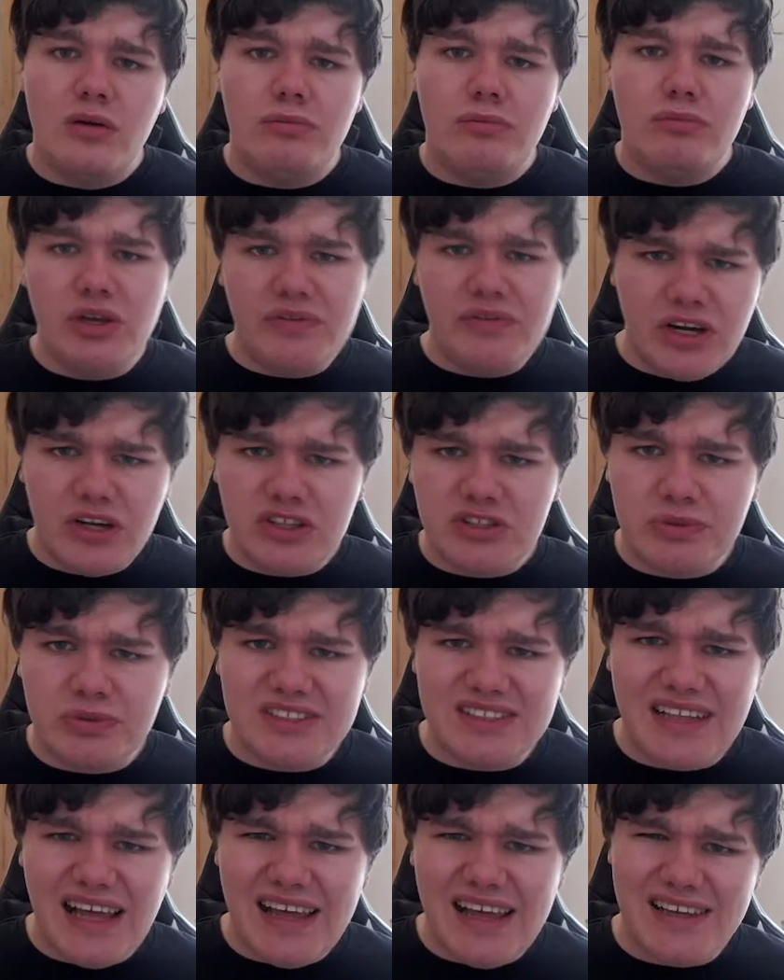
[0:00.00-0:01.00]
Moving on to a
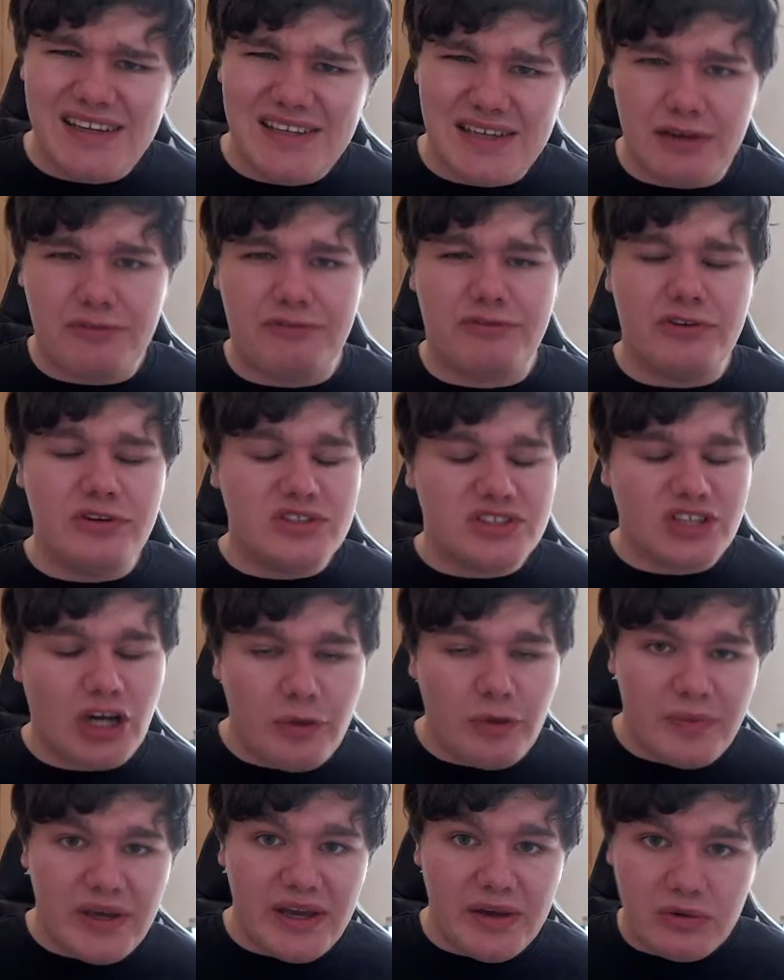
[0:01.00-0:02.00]
slightly different
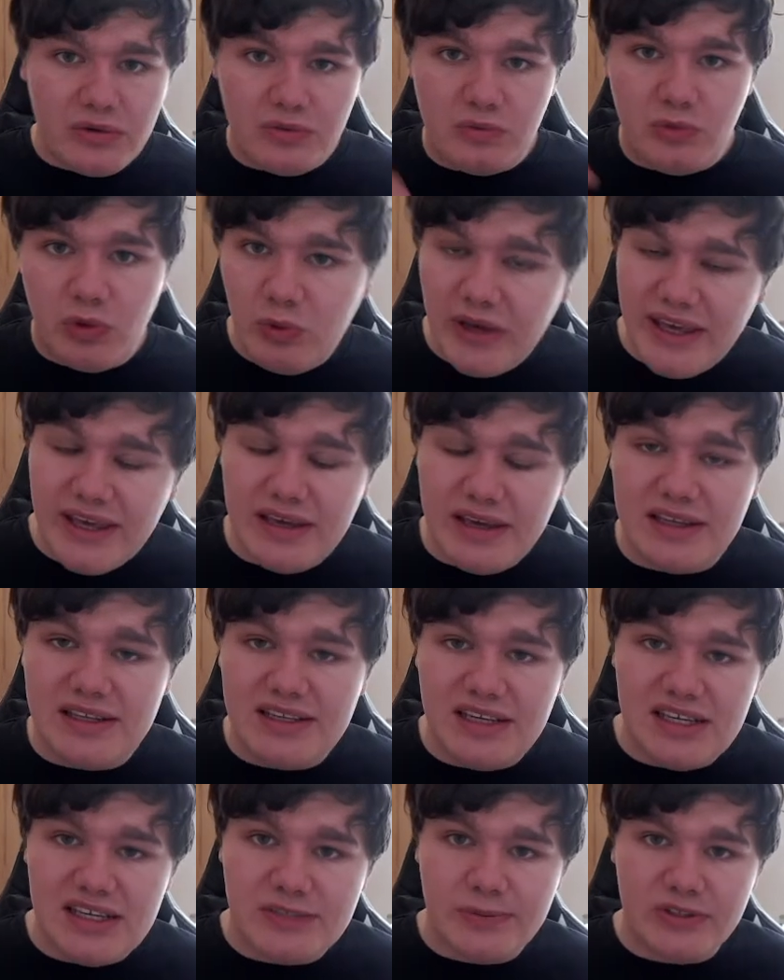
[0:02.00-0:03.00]
topic, we at
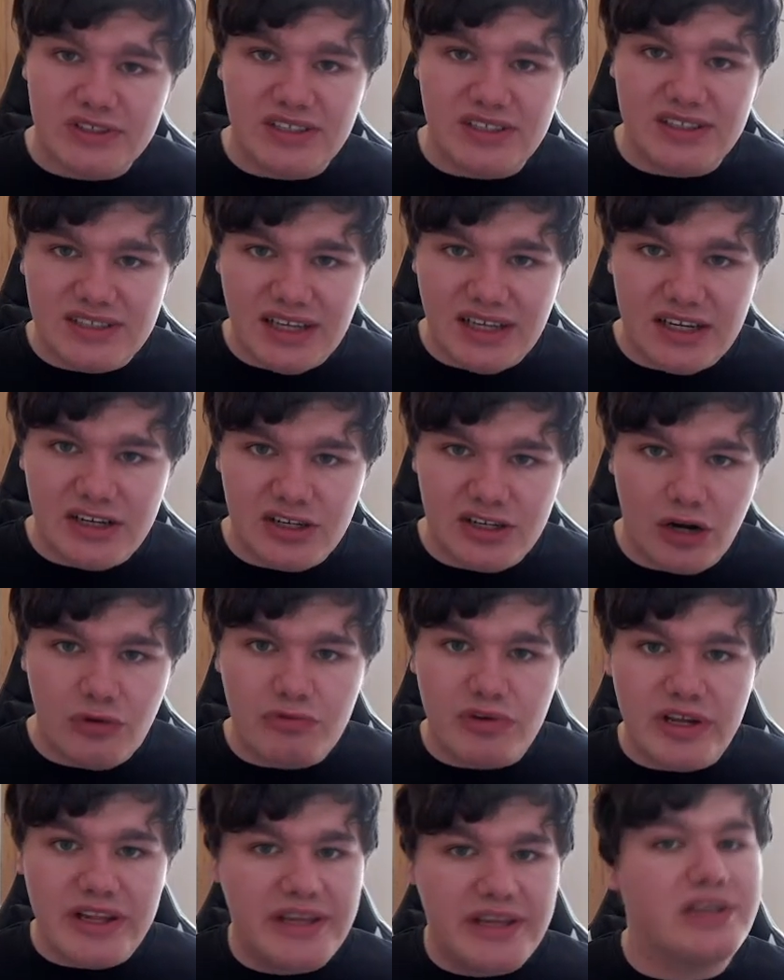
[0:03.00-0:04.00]
Esports Insider
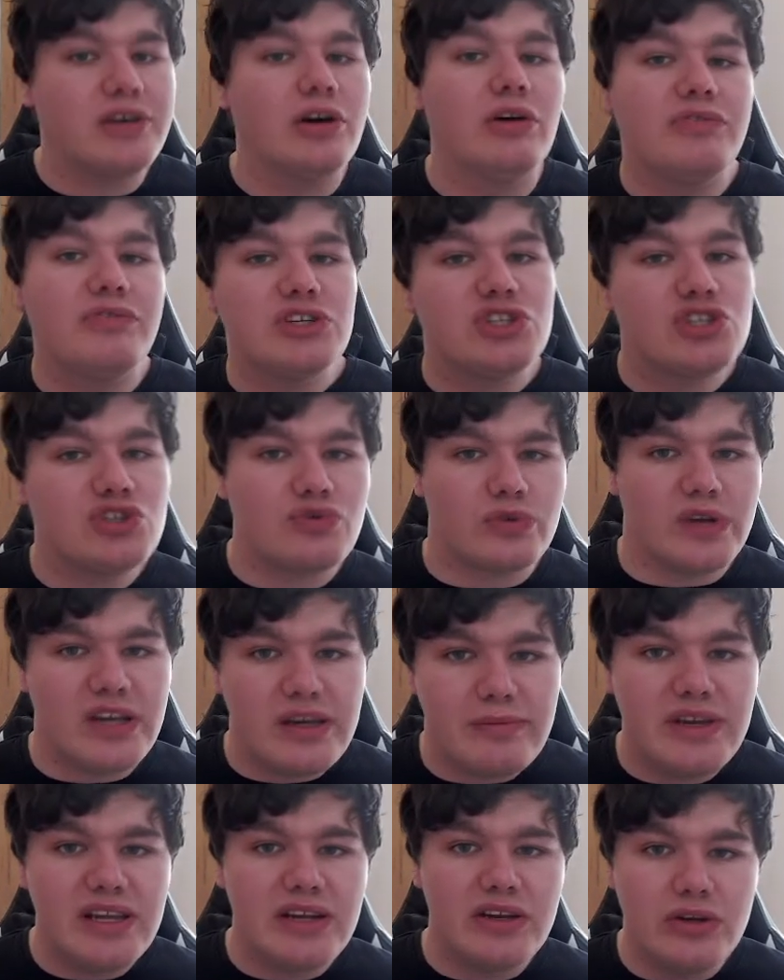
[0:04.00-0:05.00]
don't really cover
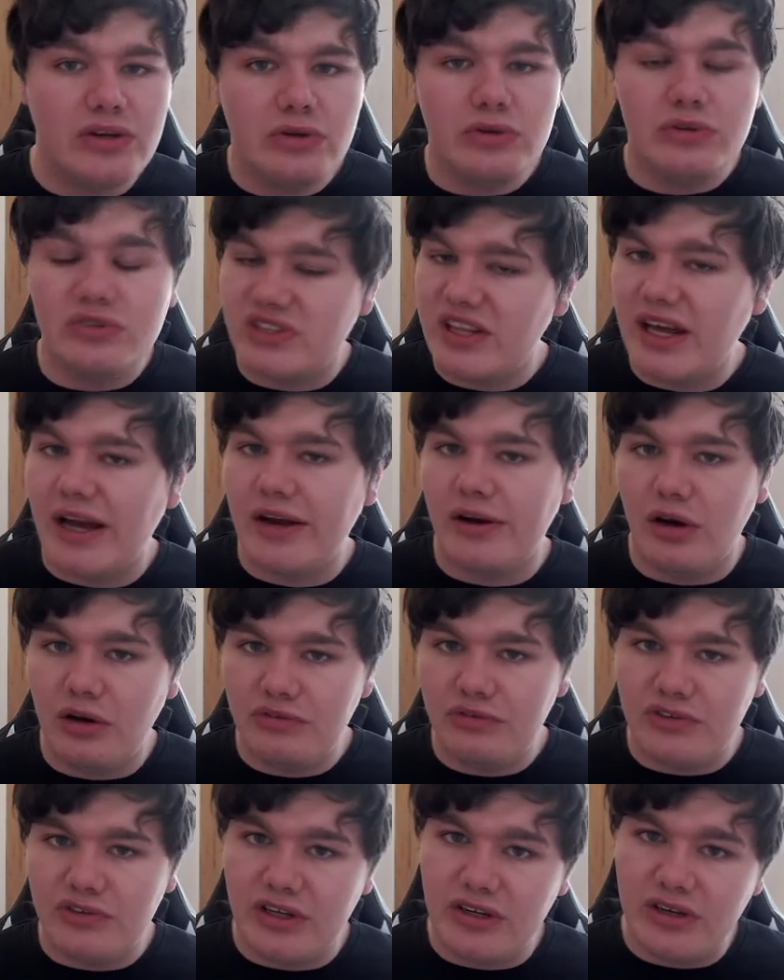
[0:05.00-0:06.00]
streaming news that
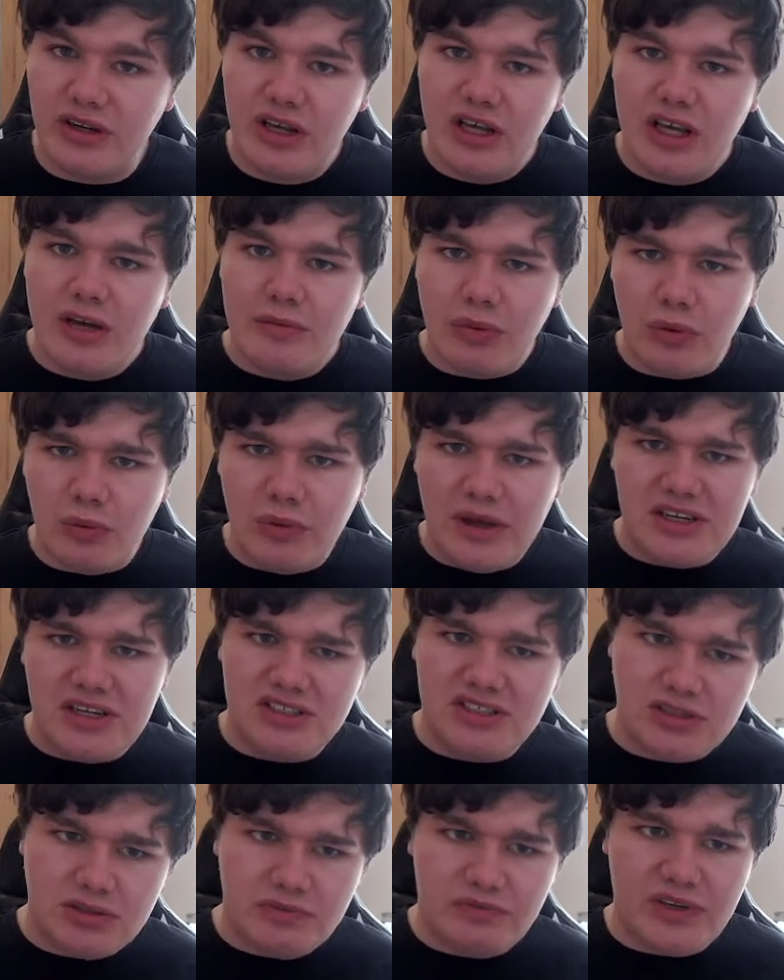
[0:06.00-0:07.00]
often, but when
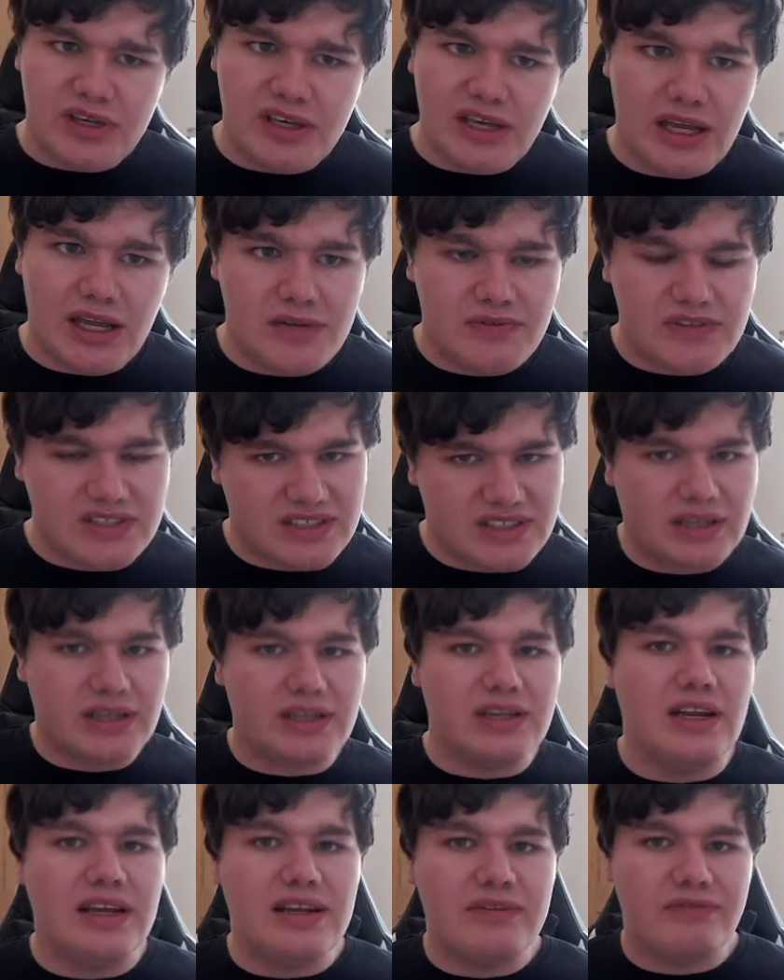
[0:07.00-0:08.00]
it's something kind of as
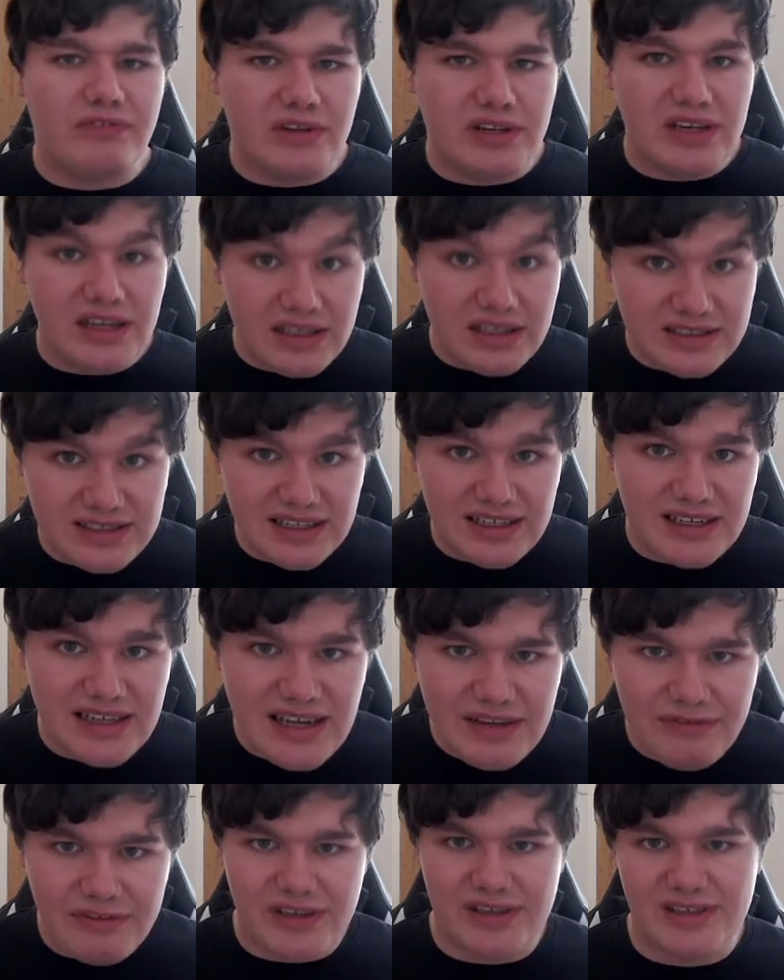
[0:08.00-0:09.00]

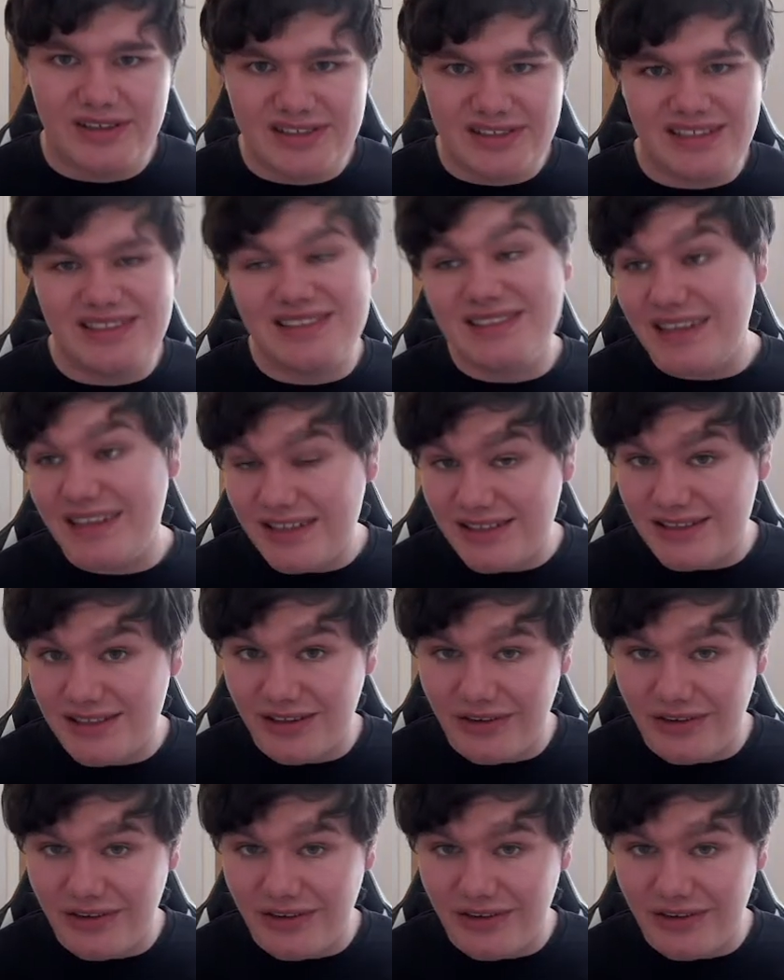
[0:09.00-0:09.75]
significant as this,